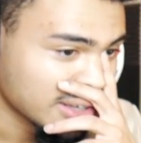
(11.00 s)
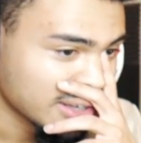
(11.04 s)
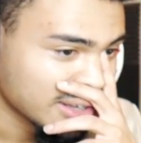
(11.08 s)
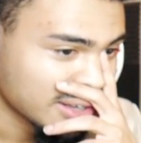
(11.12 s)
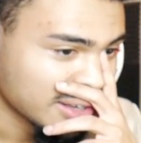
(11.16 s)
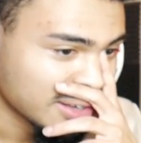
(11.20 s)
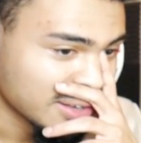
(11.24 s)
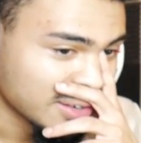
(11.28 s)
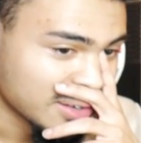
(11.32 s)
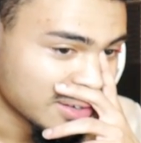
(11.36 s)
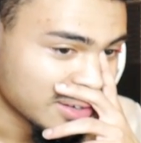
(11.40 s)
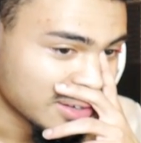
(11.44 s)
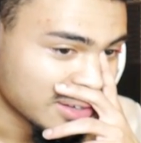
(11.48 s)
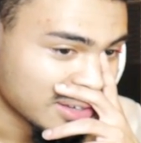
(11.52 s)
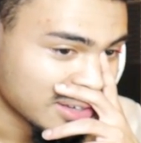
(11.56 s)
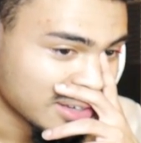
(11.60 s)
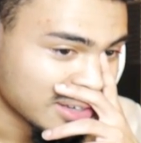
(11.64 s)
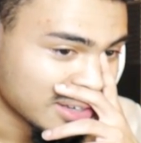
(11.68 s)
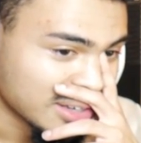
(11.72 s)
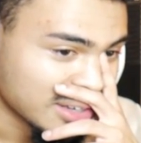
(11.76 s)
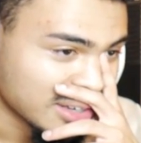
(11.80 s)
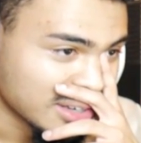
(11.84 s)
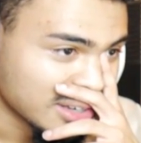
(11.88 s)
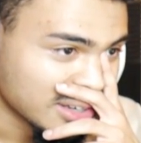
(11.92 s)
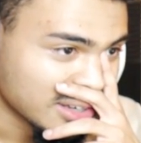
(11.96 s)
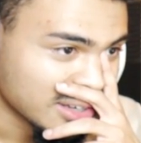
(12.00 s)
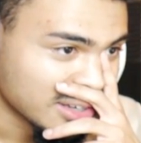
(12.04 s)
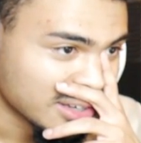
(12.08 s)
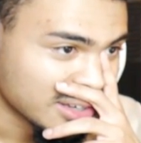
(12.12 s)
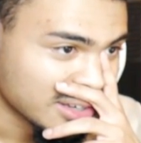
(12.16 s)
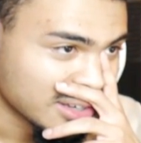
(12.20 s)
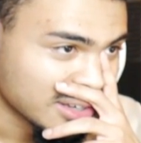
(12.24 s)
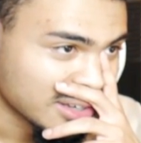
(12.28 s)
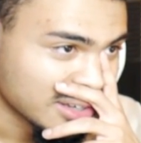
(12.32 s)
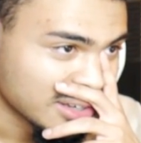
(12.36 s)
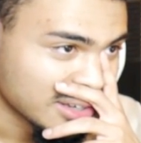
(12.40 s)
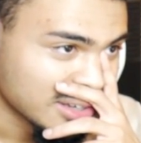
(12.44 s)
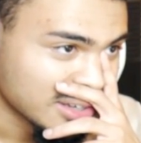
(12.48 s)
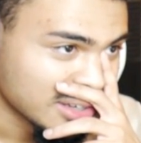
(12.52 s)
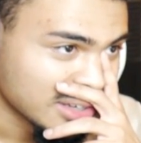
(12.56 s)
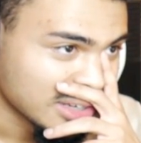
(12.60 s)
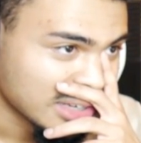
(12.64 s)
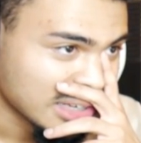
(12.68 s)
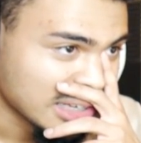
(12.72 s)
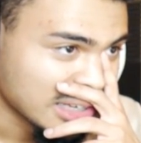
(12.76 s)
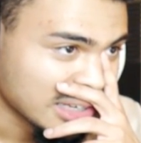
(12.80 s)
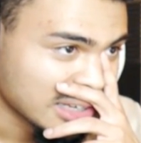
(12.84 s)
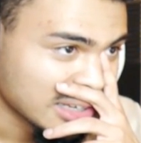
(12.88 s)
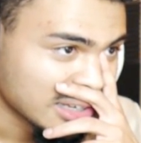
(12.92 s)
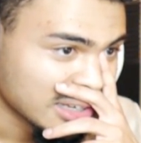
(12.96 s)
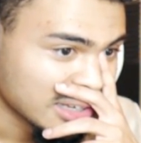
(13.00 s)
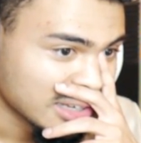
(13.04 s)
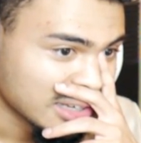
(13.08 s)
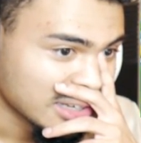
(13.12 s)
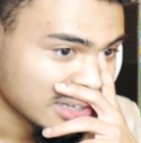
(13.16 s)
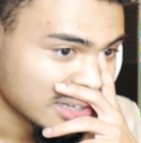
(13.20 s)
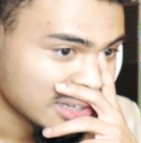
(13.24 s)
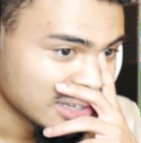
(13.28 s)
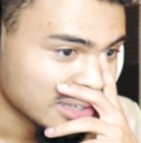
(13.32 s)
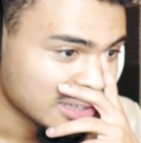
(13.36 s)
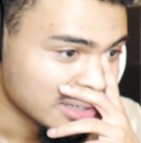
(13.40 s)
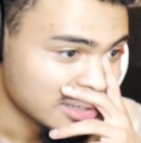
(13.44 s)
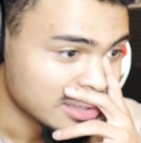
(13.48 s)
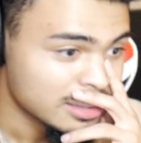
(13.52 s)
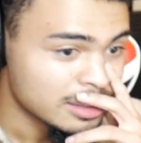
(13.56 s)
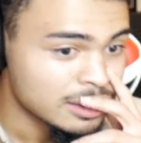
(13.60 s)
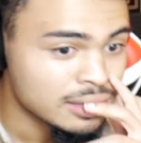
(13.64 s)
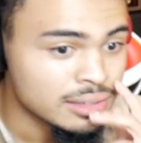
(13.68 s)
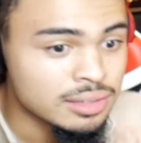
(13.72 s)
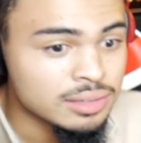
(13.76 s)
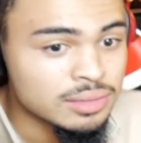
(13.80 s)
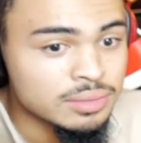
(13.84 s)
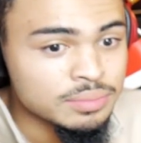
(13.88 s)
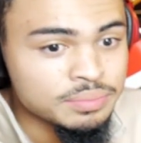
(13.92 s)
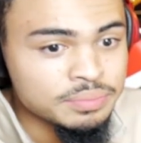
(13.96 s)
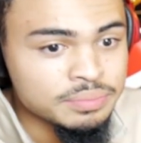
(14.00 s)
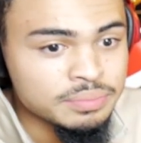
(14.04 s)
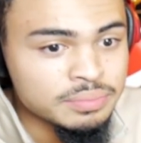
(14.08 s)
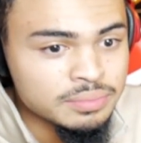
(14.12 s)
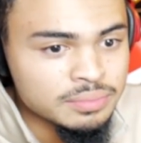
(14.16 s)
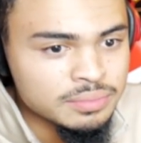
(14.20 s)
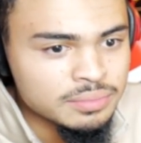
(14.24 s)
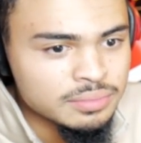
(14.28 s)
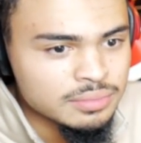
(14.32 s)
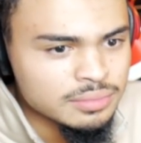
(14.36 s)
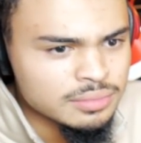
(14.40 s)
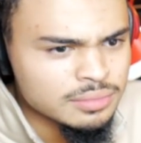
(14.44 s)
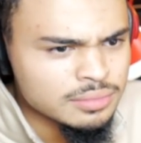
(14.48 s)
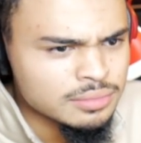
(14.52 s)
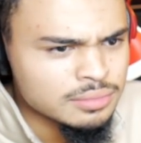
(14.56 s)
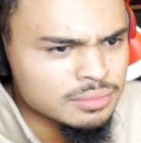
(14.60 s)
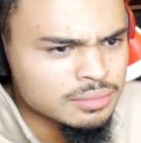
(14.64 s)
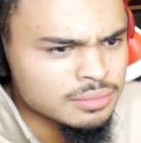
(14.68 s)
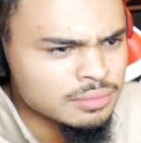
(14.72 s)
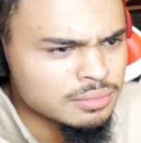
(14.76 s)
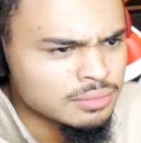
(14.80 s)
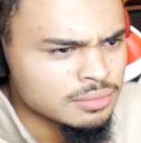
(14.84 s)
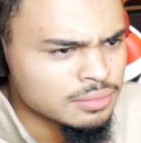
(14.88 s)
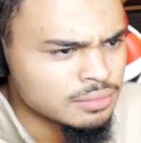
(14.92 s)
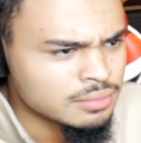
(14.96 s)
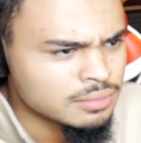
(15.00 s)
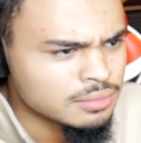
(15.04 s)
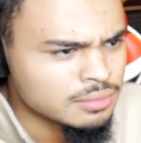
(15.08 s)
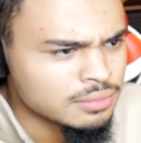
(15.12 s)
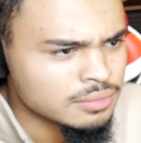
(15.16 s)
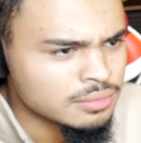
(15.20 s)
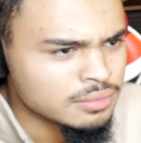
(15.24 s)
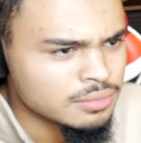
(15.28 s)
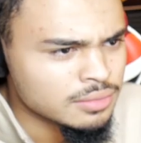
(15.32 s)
(silence)